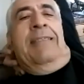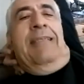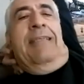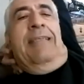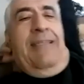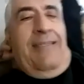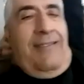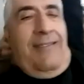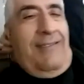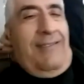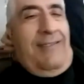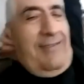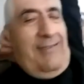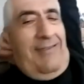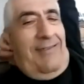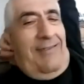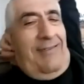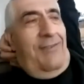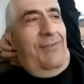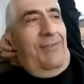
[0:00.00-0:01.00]

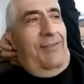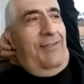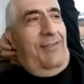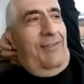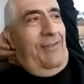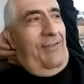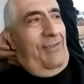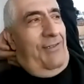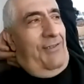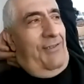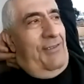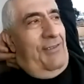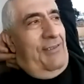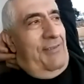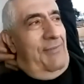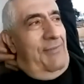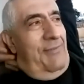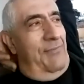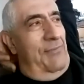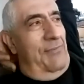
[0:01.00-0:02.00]
And uh,
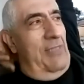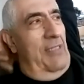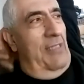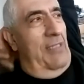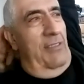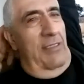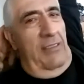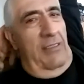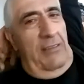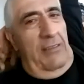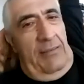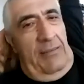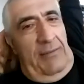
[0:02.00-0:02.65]
I did.